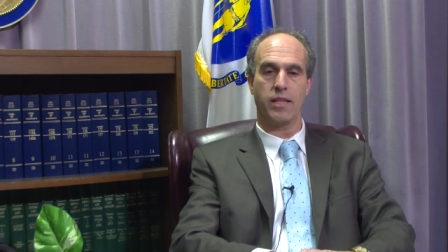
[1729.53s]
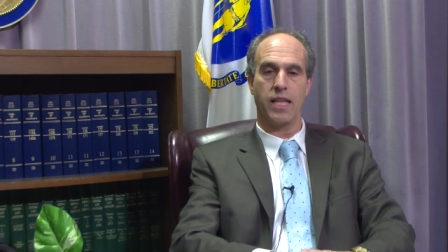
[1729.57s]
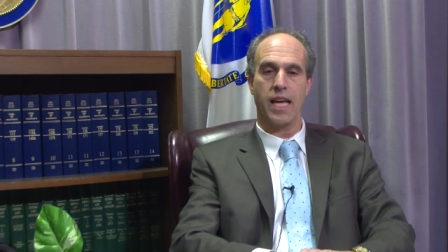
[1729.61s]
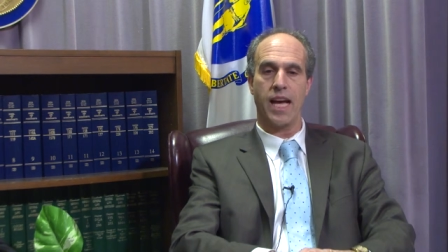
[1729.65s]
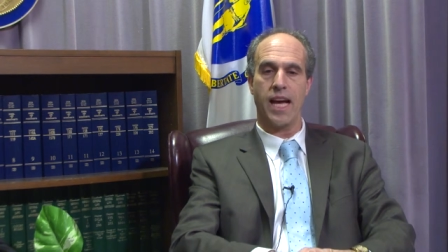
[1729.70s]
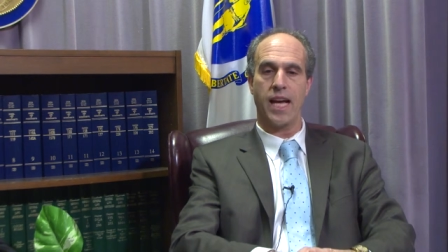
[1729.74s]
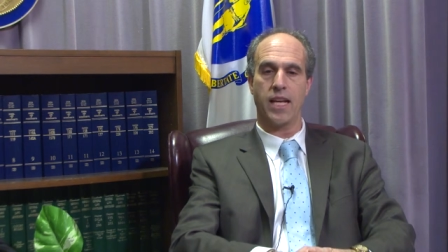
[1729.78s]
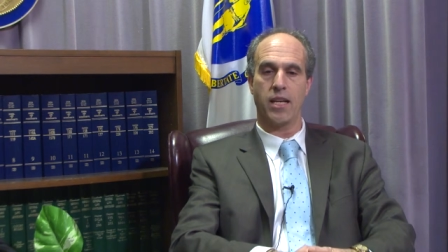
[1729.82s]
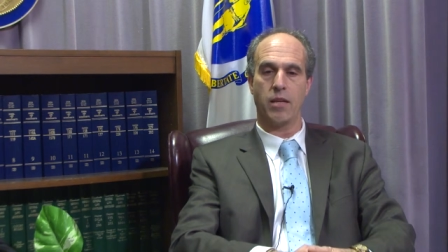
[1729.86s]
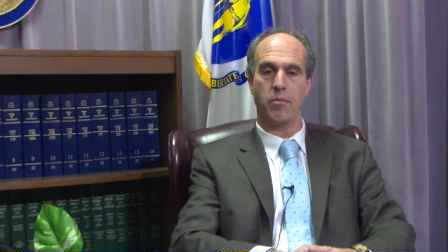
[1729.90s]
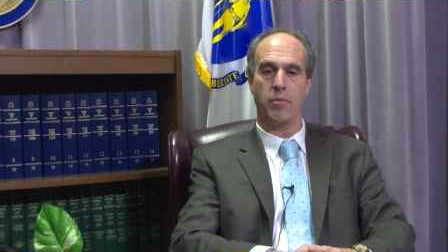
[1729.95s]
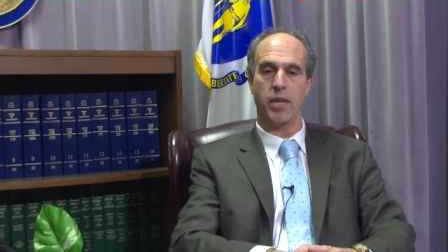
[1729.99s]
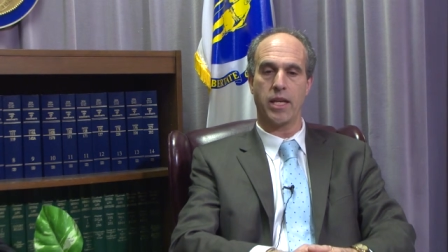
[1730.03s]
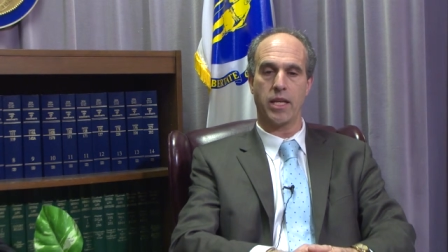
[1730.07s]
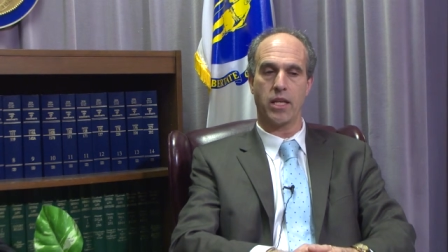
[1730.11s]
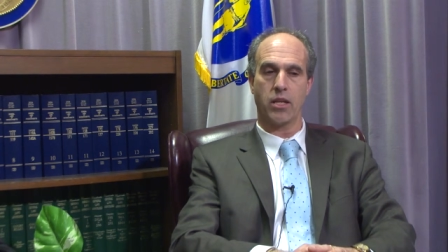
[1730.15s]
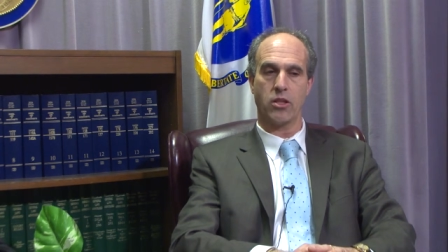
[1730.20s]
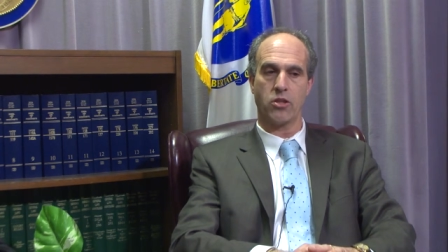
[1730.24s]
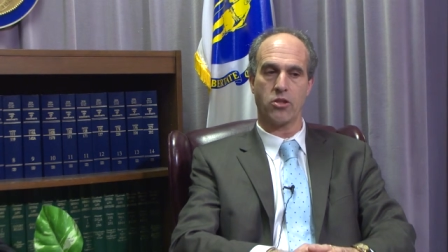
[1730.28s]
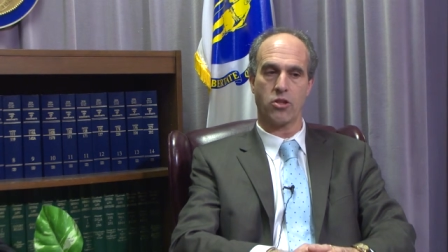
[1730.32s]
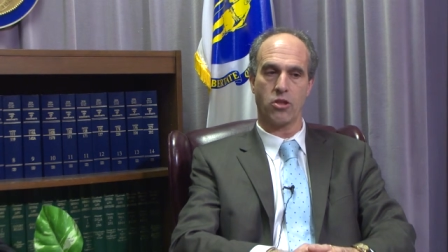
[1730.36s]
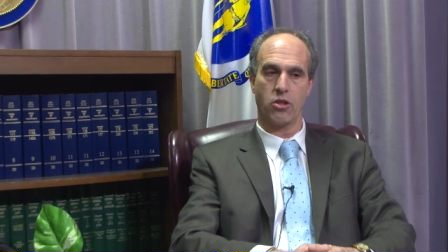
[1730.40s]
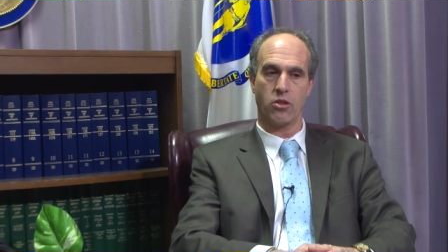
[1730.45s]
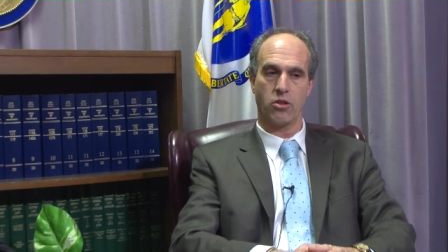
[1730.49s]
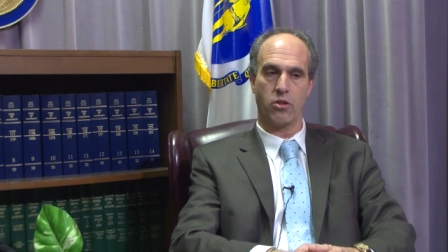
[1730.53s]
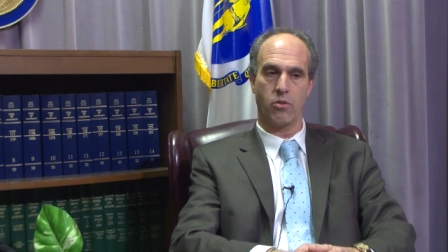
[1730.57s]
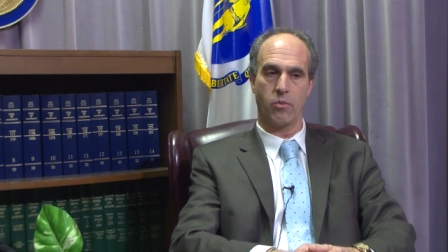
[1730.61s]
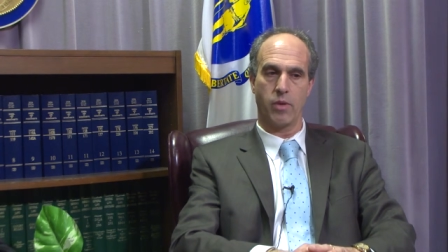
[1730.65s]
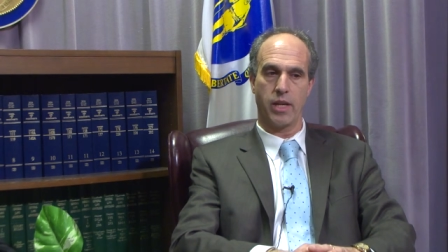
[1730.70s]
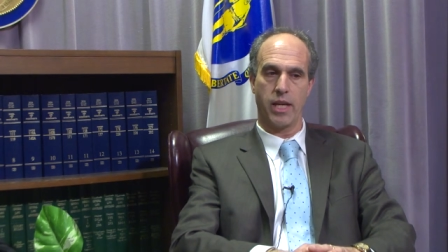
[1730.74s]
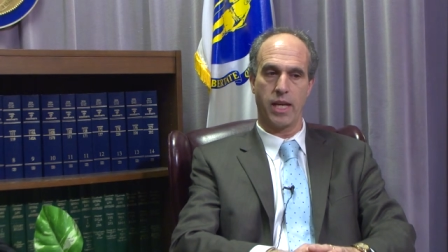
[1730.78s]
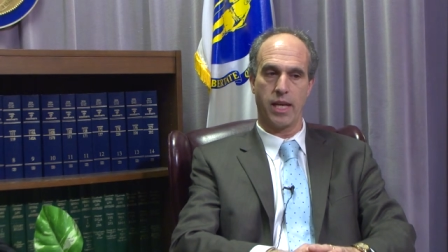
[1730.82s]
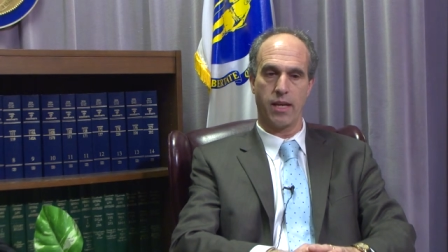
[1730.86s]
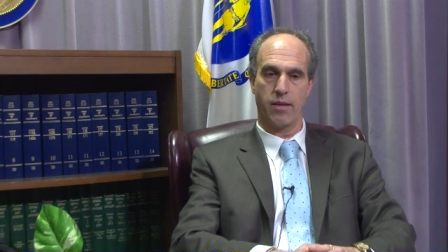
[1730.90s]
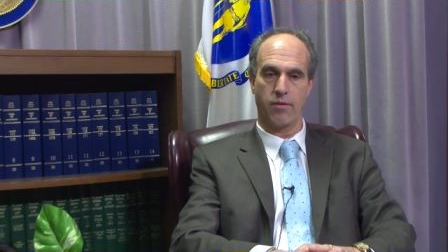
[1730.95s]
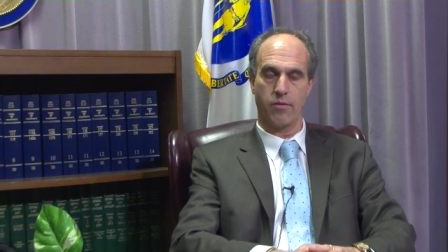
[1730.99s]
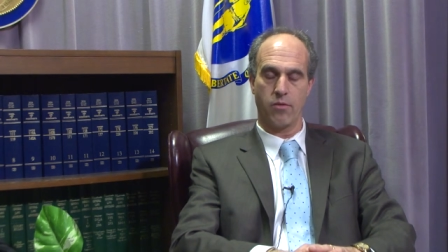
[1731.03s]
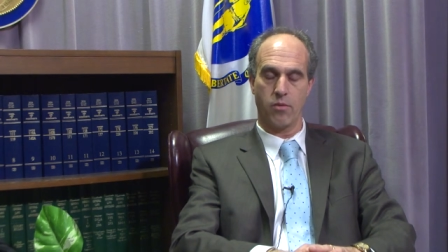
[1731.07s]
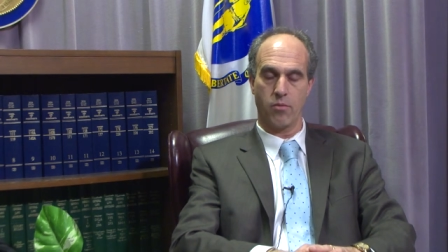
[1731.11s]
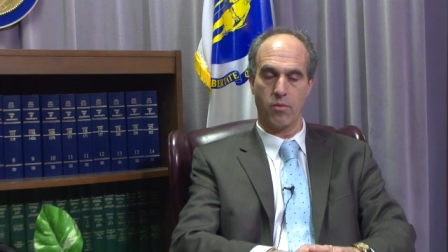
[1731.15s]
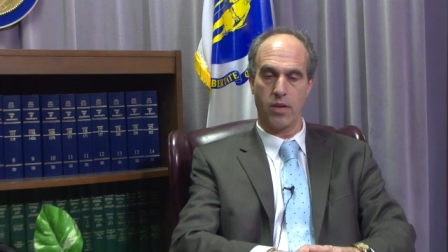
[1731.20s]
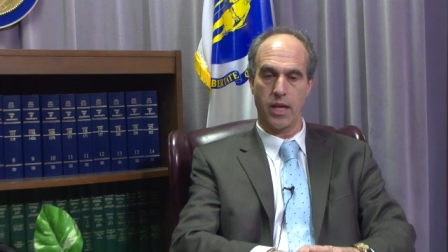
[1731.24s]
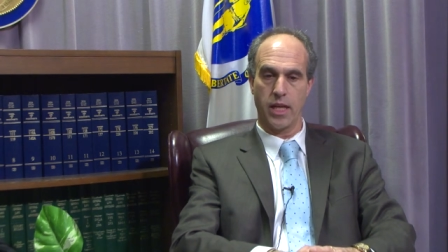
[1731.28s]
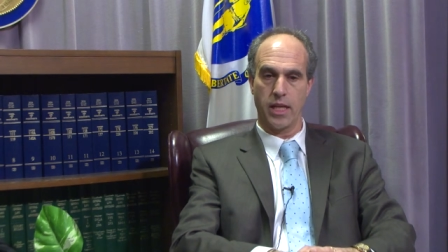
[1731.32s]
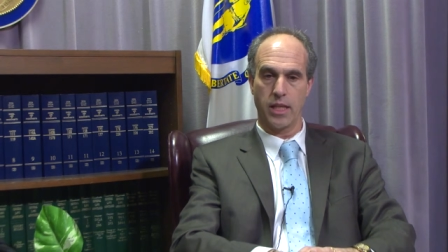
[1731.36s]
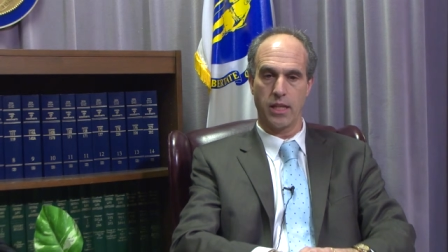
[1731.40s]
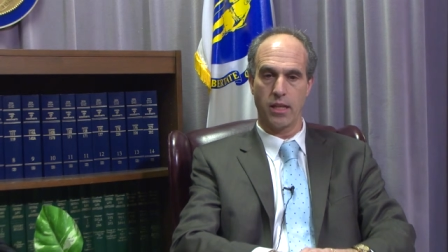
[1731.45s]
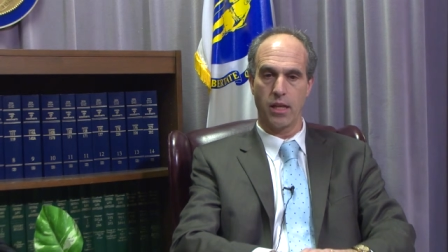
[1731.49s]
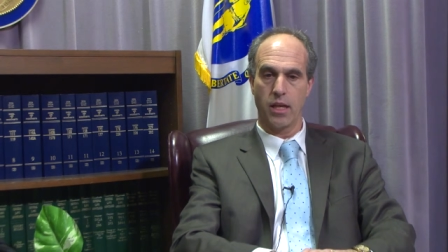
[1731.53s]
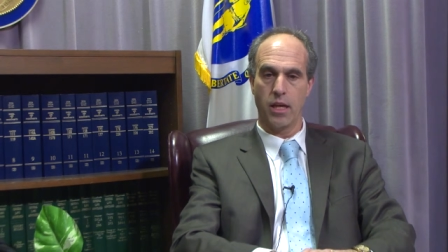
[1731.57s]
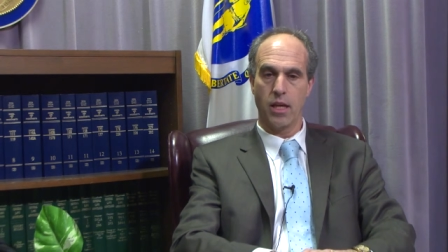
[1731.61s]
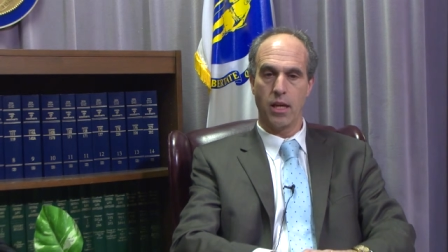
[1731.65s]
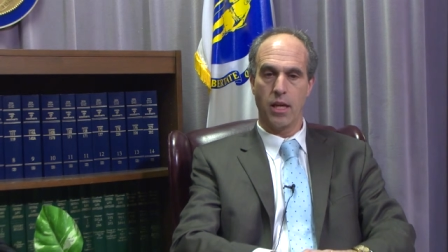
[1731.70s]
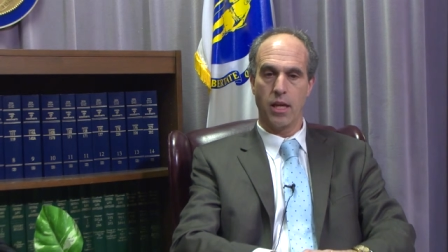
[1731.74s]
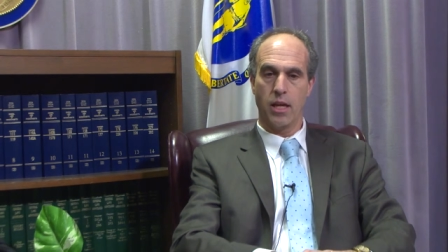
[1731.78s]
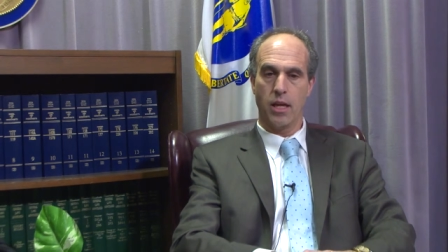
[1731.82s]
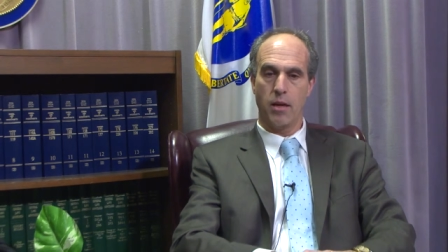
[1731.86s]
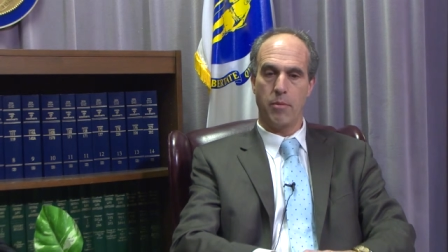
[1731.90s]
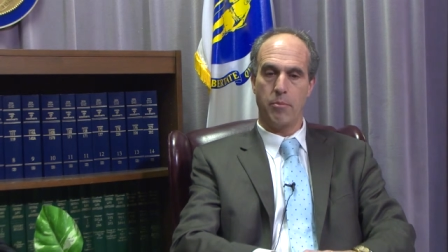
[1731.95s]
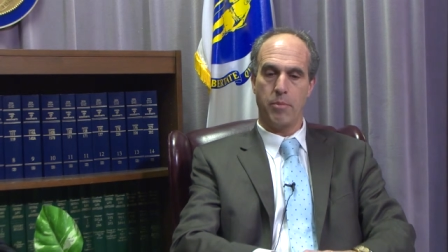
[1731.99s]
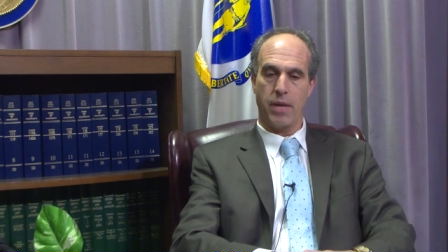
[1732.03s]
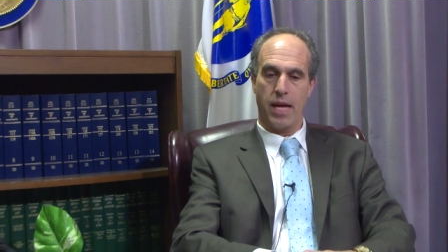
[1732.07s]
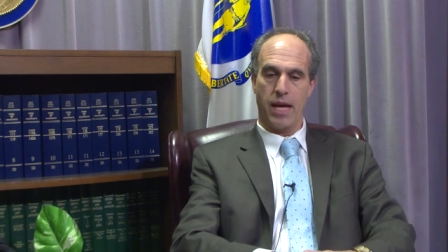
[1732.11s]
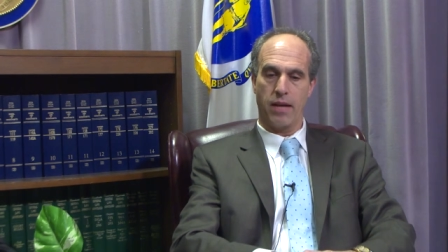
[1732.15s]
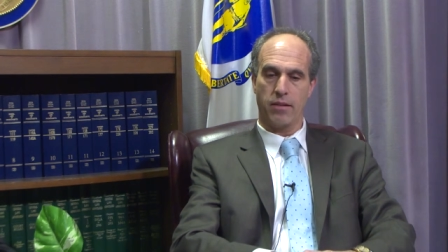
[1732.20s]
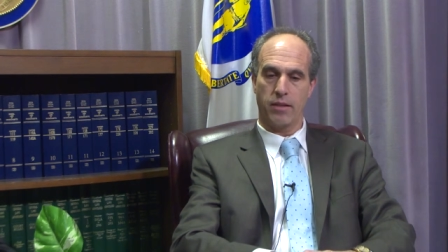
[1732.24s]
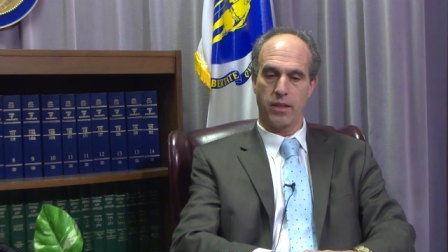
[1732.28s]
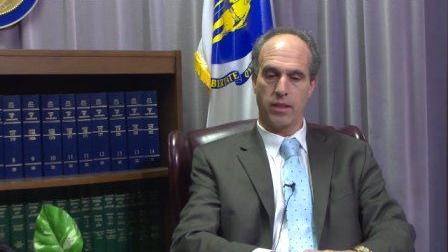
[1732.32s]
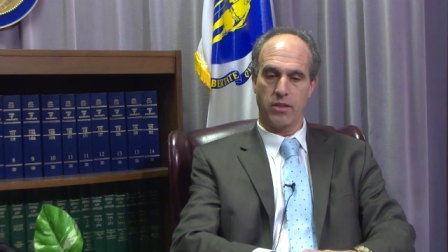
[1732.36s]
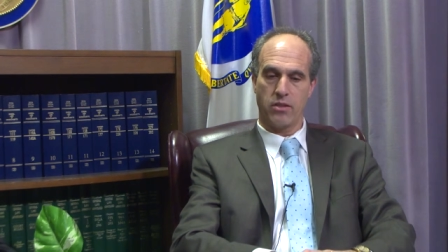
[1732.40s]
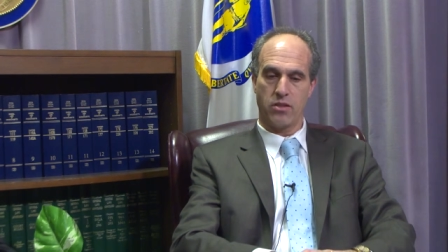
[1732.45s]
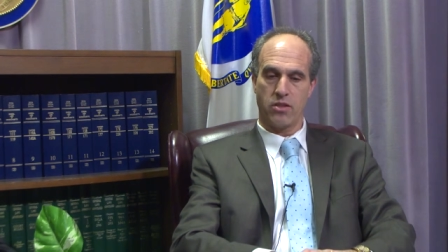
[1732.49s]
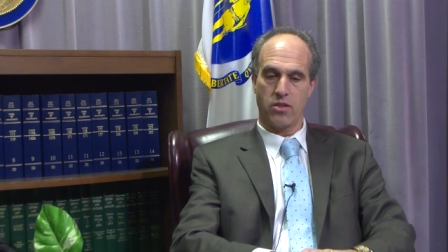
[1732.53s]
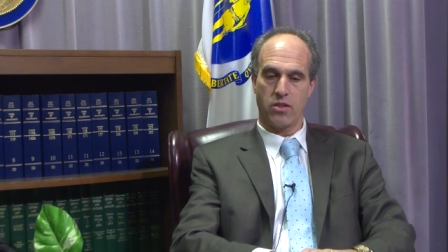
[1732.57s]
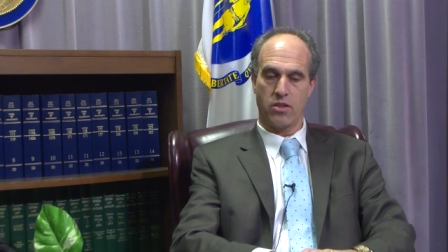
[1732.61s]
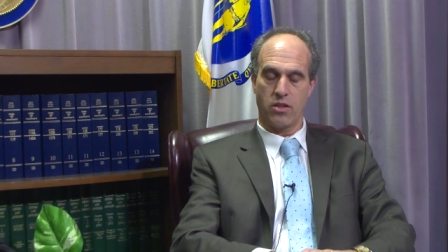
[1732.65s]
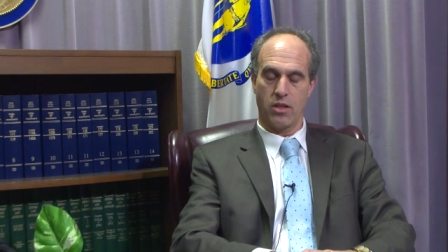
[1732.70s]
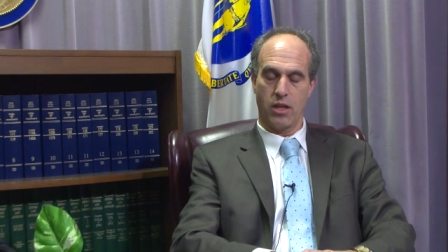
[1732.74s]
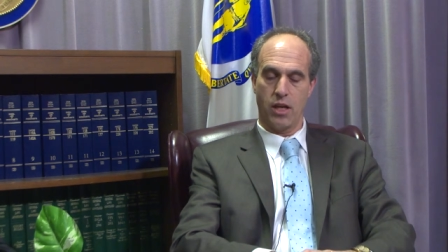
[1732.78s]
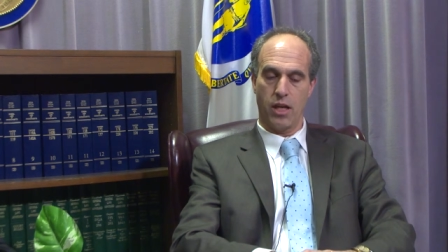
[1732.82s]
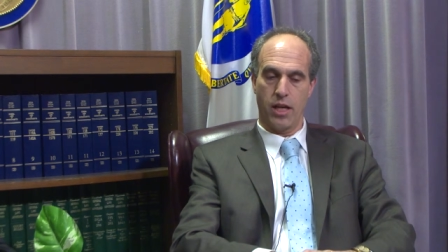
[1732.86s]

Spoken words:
that and making sure that we have the right balance.